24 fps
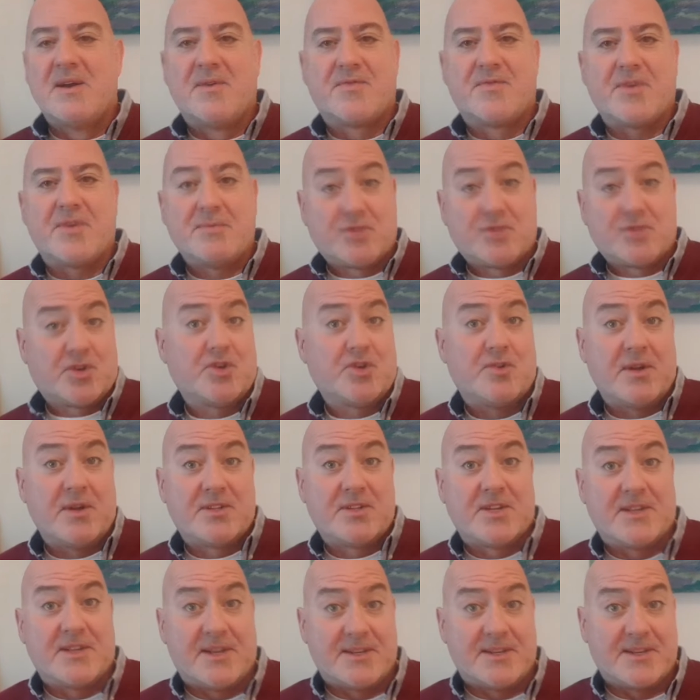from Truro
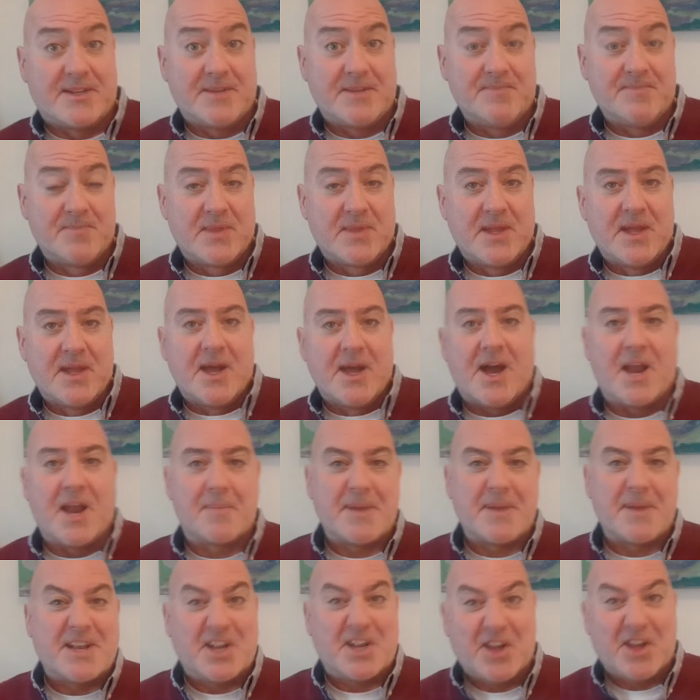to London and I'd
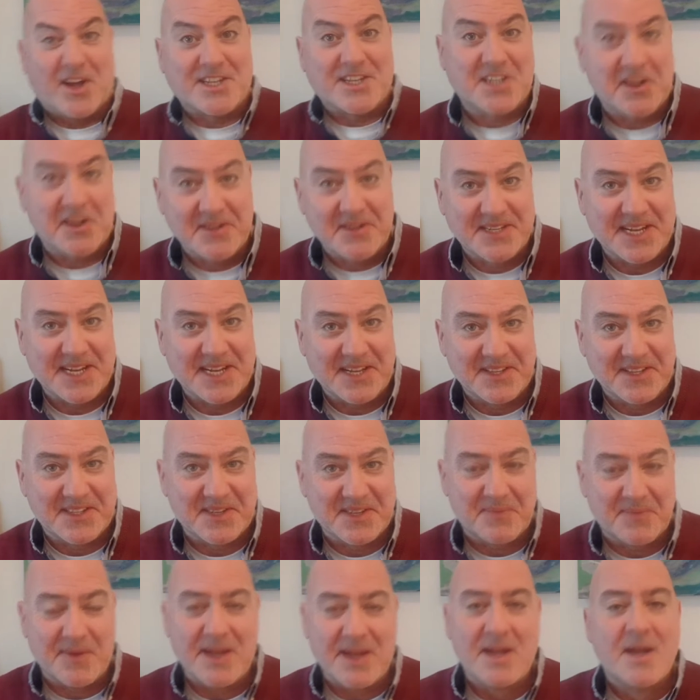be in a nice hotel
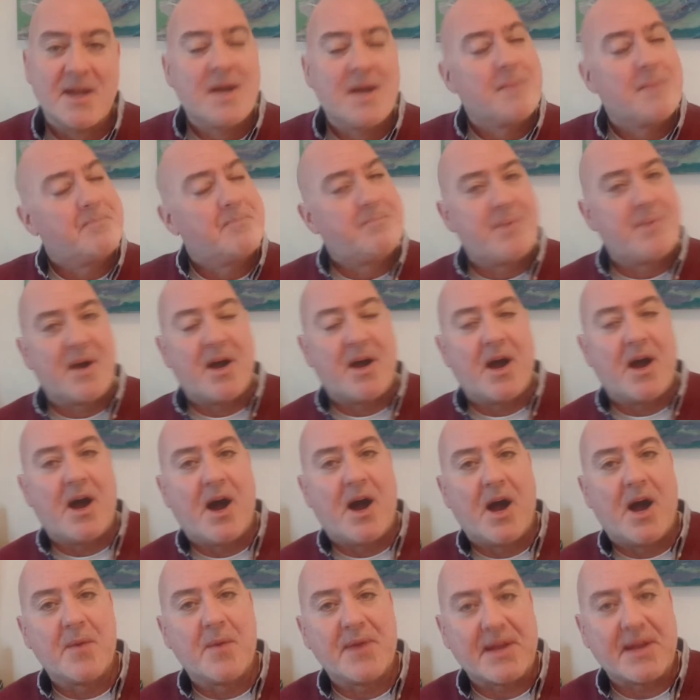somewhere, but
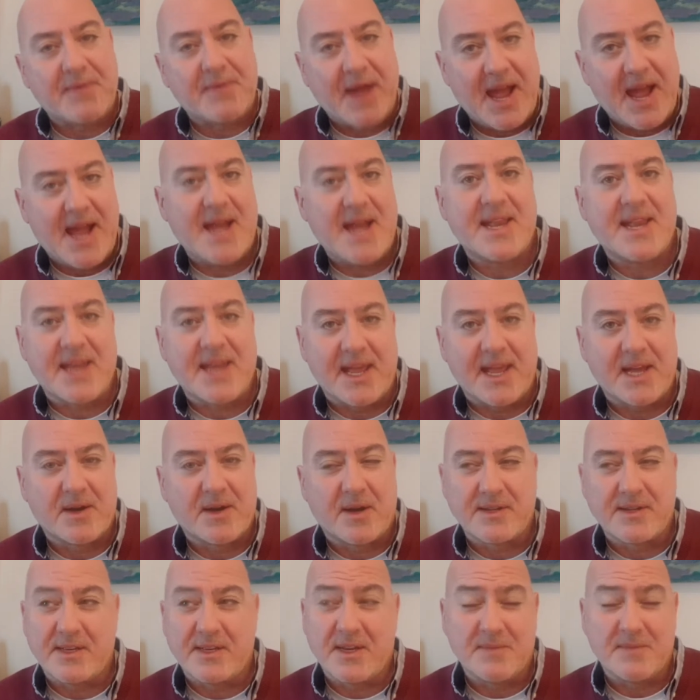I would have a headache,
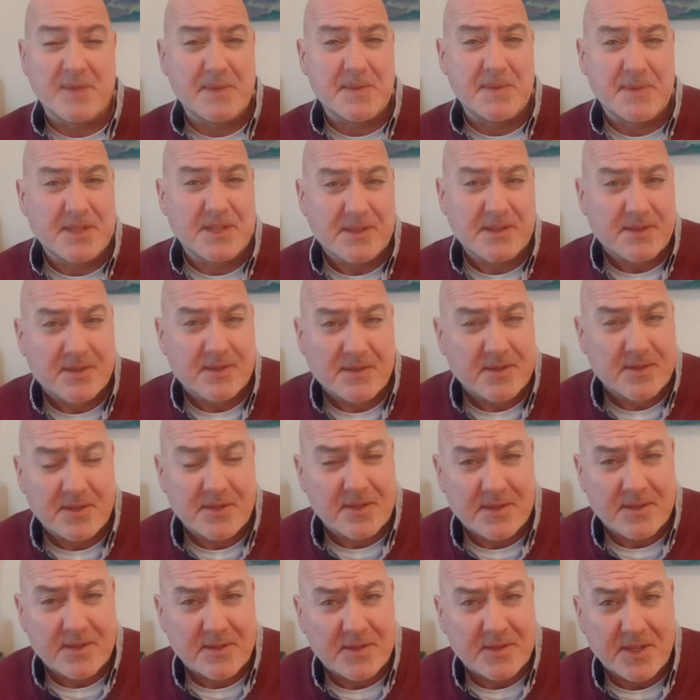I don't know, maybe
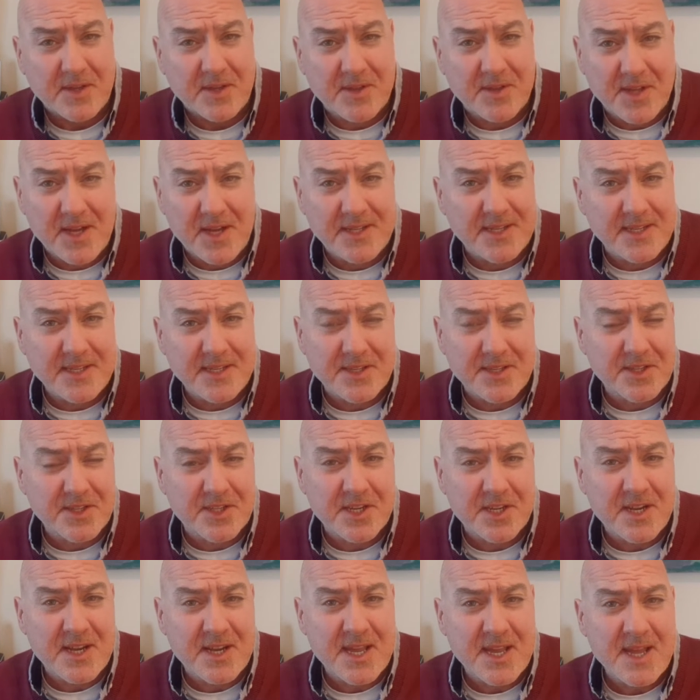2:30 into the
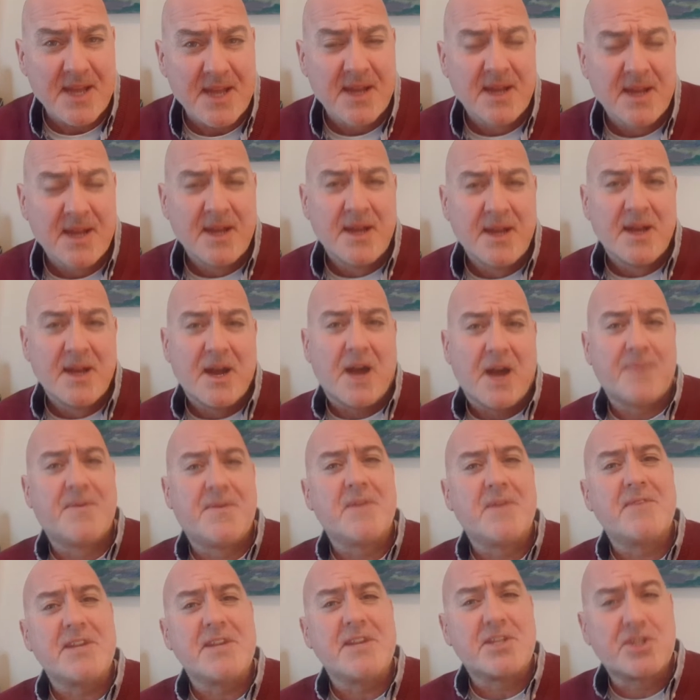journey. I'd be
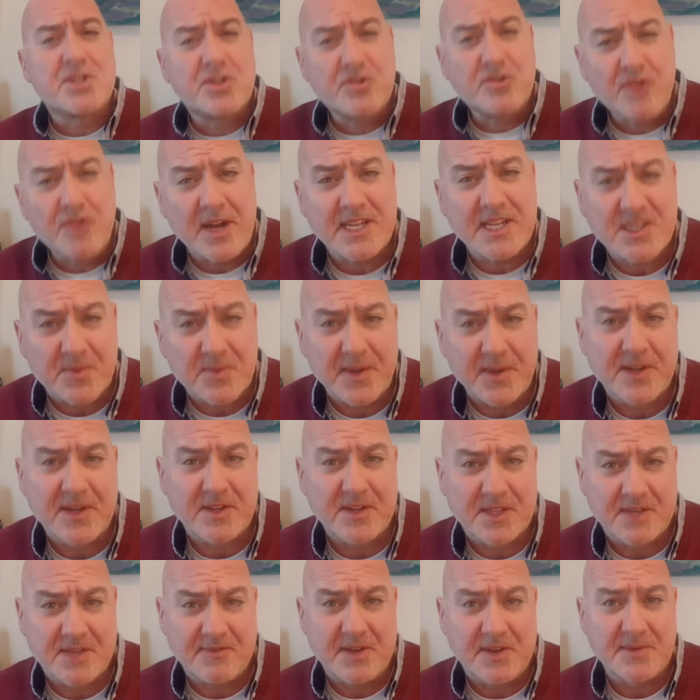really stressed when I got
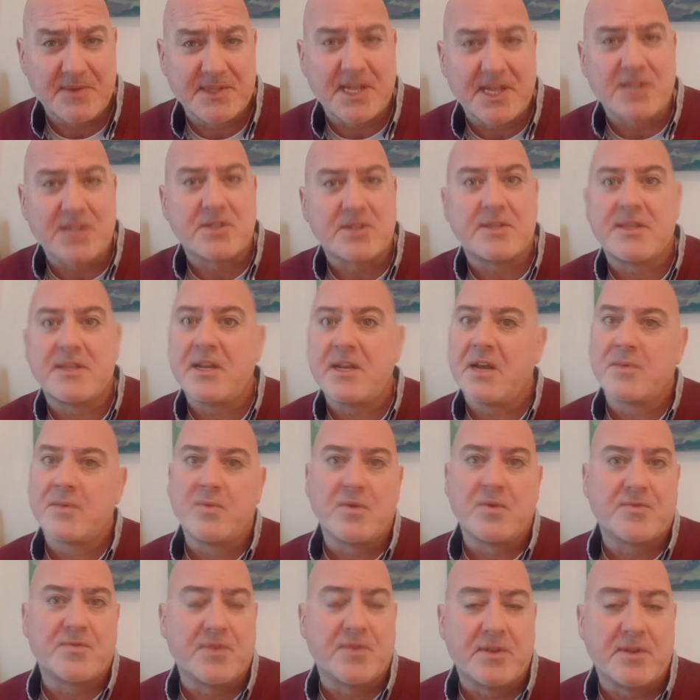to the railway station. Then I'd
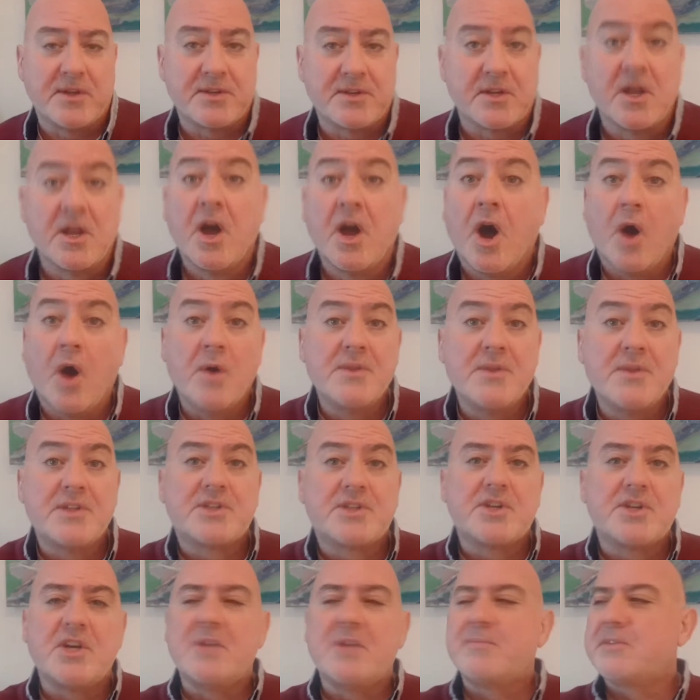walk through London. Oh, and the
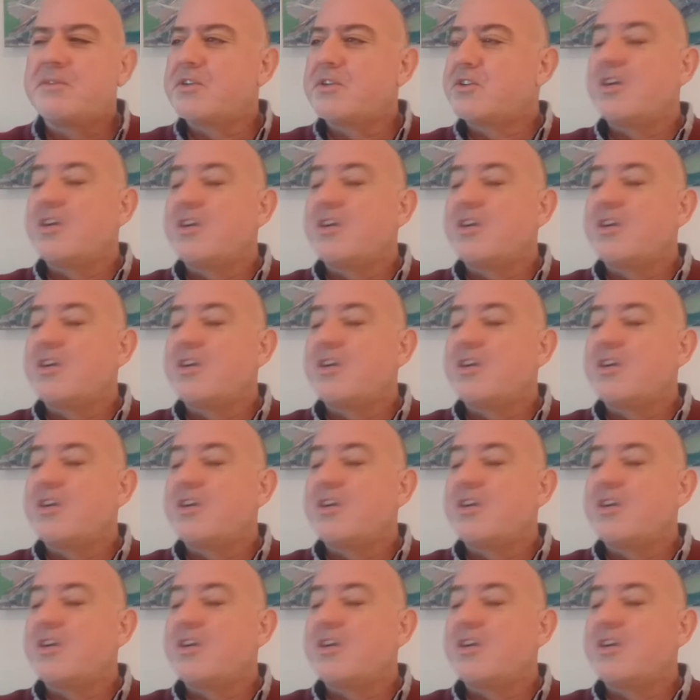tube.